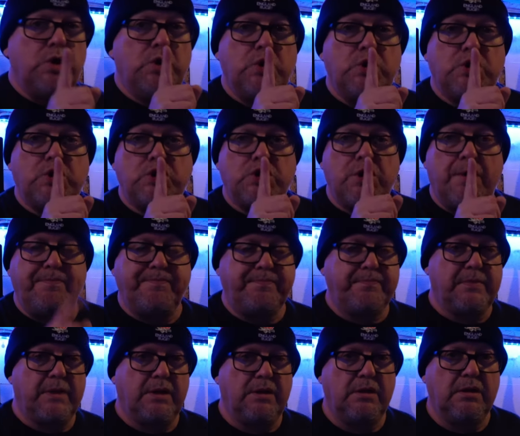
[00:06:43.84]
Shh.
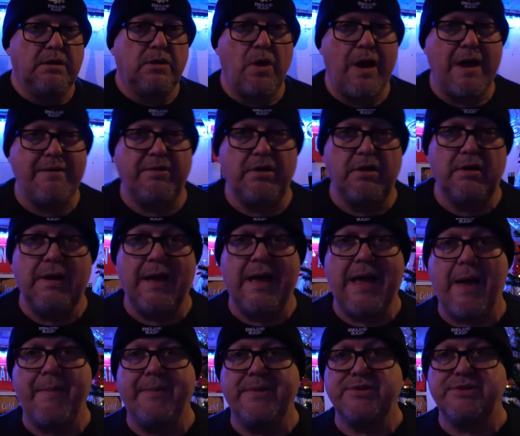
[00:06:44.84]
Got to have an
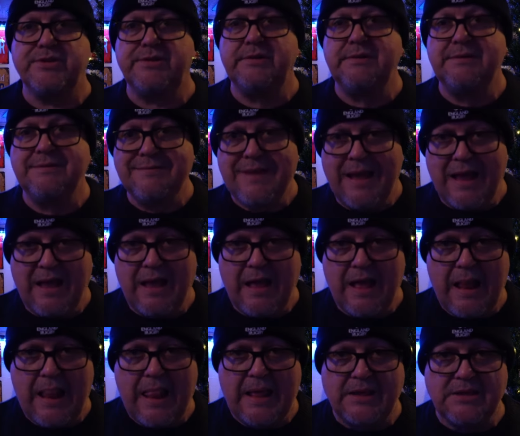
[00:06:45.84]
Amazon
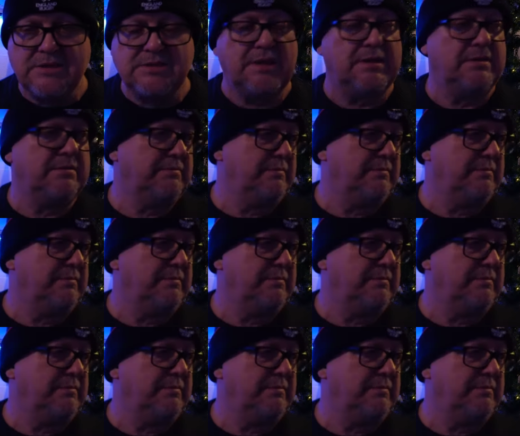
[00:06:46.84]
Alexa.